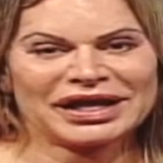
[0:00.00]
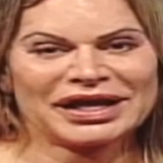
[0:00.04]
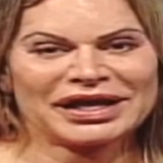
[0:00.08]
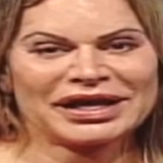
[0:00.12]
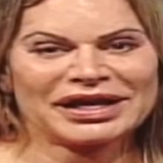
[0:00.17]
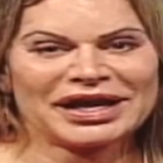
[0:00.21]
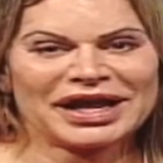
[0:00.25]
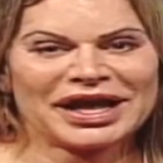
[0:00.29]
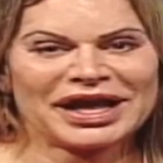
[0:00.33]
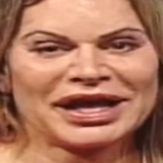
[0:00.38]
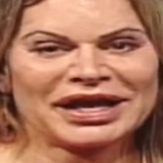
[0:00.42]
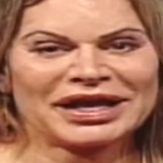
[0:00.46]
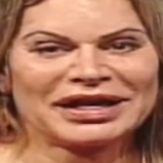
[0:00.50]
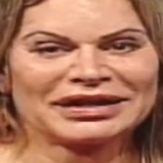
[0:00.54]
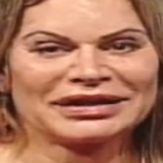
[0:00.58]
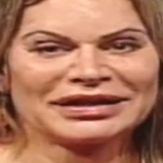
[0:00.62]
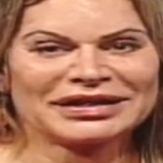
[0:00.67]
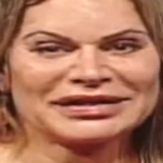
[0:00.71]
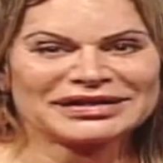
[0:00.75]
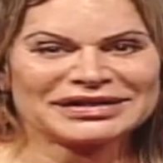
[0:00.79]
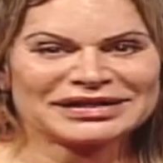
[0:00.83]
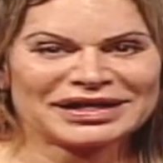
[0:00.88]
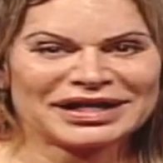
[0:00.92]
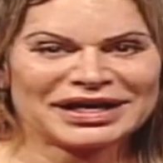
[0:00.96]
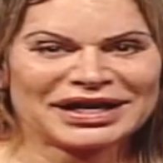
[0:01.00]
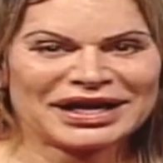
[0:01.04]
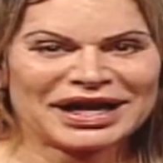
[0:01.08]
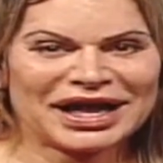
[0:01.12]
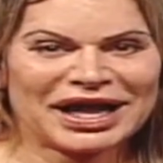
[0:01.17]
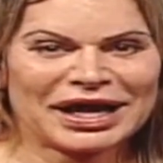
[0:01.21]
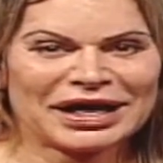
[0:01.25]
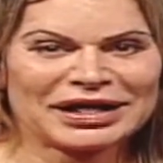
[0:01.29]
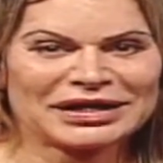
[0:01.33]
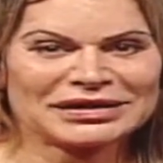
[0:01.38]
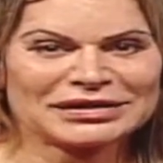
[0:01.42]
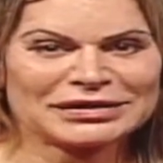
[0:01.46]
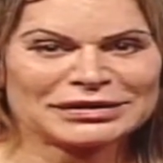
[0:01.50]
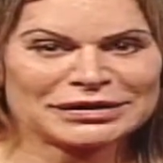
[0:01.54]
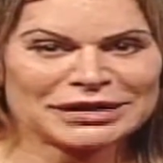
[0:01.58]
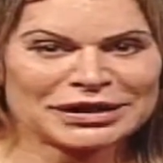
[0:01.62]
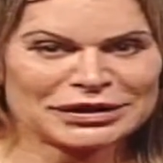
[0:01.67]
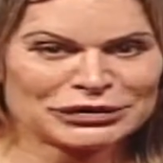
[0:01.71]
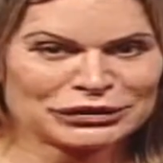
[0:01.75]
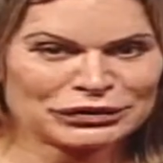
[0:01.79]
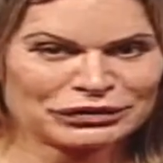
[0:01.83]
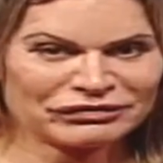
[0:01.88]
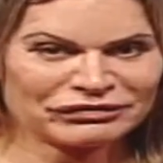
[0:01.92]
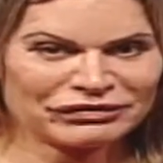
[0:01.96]
in and listening, and stay
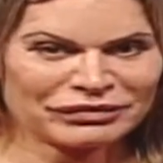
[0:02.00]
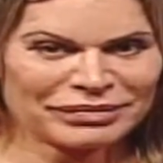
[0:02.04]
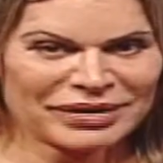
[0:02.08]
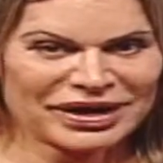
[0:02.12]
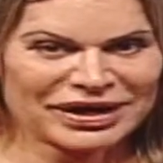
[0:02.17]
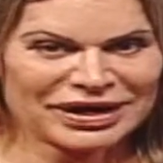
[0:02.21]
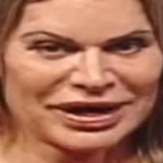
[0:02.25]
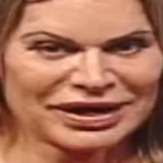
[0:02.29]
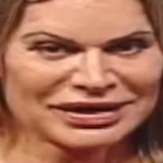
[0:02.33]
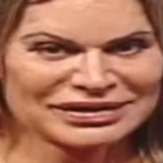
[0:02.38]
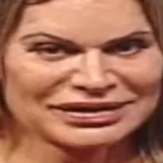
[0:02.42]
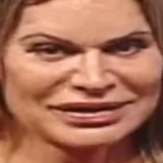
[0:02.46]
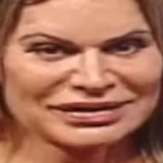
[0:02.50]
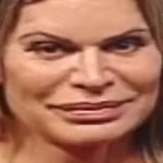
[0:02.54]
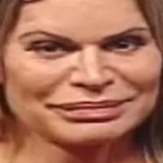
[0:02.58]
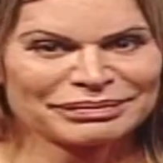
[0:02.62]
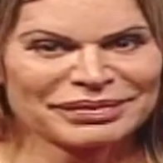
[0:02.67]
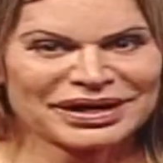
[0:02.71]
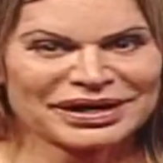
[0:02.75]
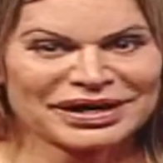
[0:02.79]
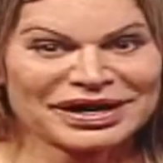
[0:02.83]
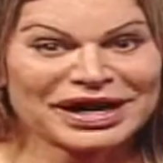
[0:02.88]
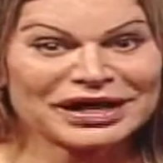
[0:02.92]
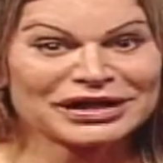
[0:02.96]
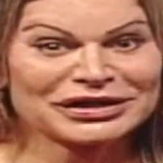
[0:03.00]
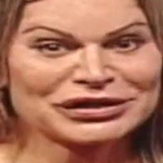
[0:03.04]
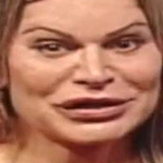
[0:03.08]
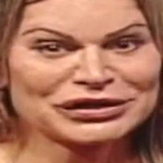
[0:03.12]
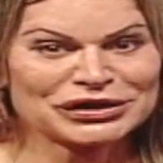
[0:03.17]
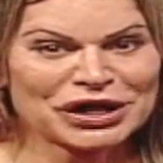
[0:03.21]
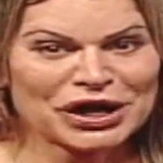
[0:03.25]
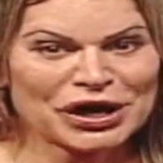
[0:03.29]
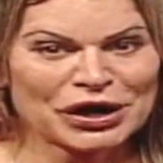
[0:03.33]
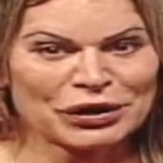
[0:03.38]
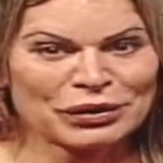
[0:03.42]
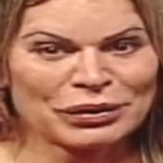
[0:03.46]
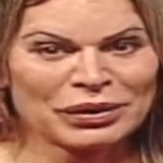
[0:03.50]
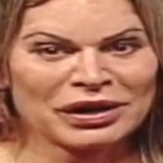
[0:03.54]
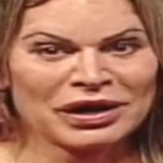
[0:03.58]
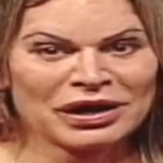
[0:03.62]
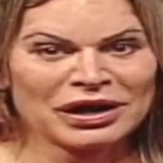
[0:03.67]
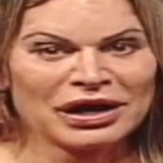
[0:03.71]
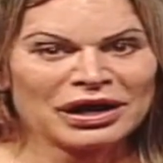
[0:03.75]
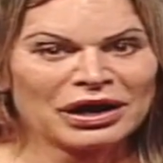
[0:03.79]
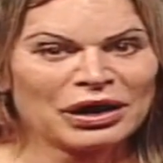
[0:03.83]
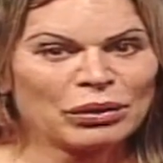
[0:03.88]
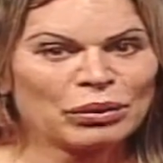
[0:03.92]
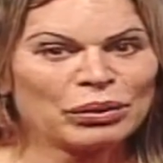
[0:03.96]
tuned for my next show,
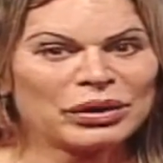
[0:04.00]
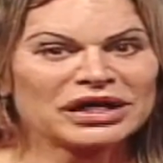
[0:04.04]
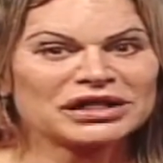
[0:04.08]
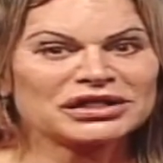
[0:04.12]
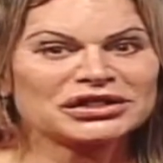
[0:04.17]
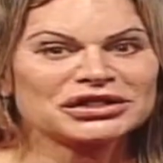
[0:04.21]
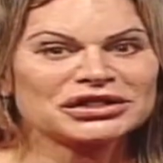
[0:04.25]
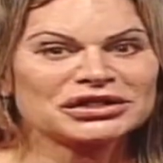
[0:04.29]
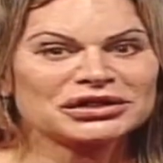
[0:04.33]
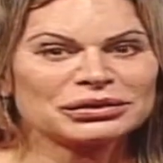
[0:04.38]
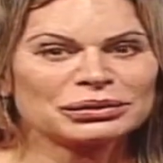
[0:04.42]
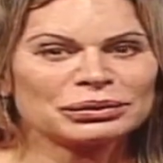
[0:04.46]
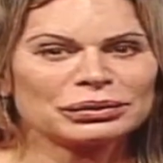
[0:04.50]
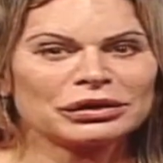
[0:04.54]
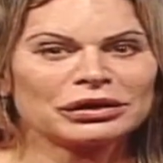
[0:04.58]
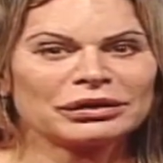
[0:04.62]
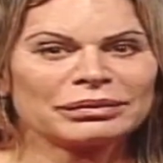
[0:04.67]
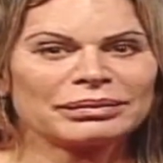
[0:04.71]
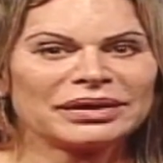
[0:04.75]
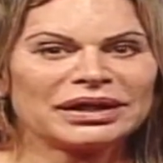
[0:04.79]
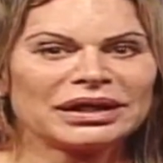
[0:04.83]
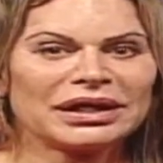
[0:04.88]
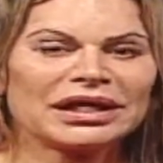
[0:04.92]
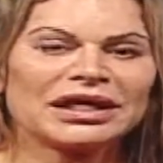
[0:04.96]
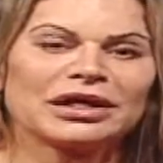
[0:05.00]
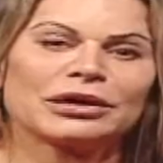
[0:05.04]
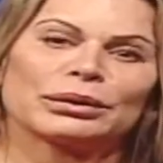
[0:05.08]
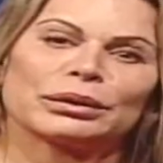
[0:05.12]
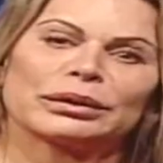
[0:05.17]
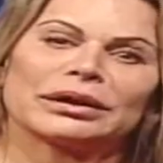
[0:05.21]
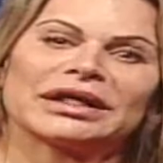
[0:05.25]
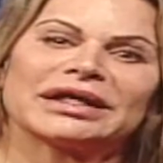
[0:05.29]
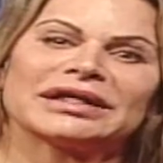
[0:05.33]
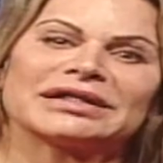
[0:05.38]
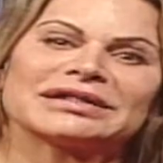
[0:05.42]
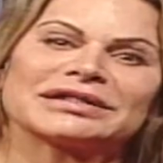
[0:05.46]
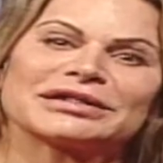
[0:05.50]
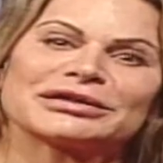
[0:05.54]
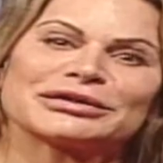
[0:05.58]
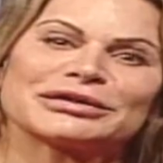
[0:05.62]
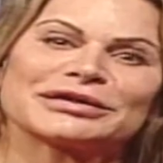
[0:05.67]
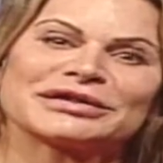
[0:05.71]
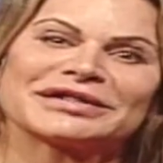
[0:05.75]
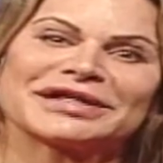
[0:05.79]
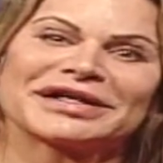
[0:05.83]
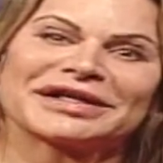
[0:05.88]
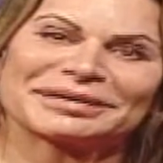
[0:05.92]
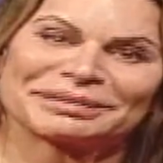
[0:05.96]
which will be equally as
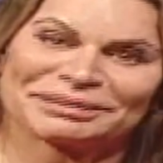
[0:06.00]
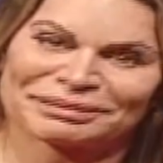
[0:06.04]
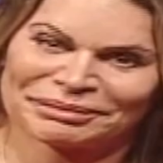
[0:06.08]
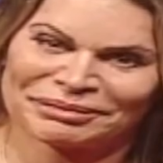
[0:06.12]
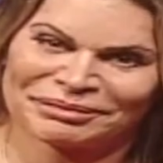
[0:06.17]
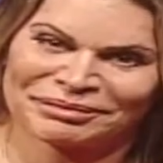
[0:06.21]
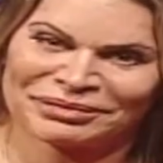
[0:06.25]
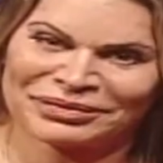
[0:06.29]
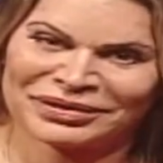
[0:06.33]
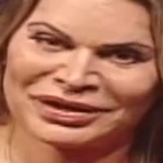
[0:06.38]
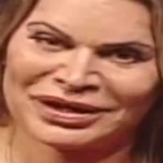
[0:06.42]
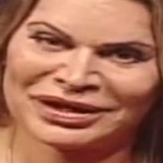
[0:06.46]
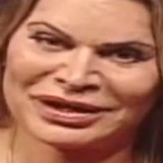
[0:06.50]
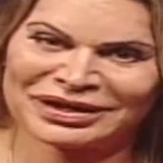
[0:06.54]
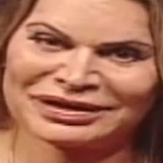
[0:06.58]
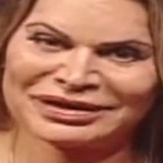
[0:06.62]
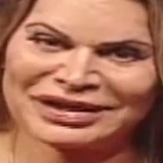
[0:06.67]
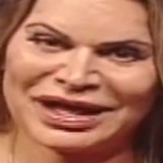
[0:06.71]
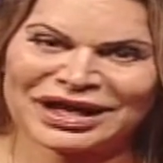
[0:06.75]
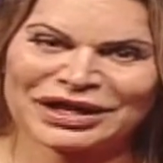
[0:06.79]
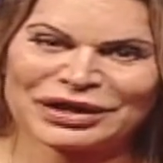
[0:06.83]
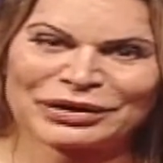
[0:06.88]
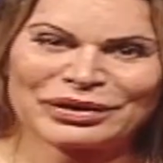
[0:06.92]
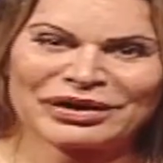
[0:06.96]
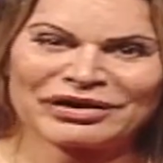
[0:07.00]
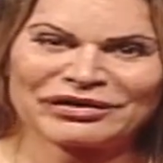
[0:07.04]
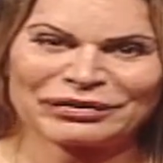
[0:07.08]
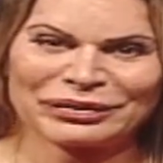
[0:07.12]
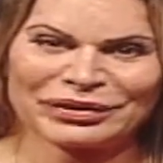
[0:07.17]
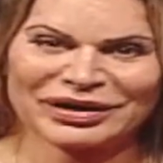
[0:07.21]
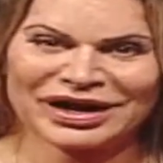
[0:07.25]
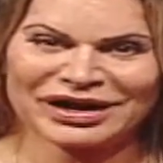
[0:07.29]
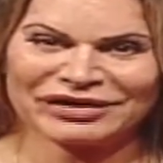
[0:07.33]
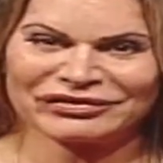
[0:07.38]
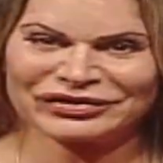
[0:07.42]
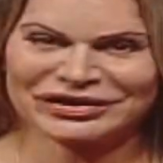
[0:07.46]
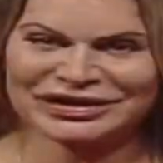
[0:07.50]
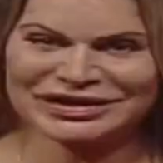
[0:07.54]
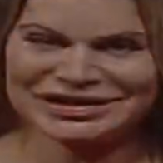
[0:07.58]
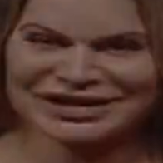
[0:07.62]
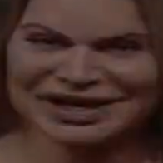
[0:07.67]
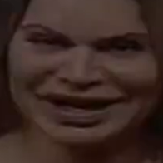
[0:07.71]
interesting. Thank you, everyone. Have a good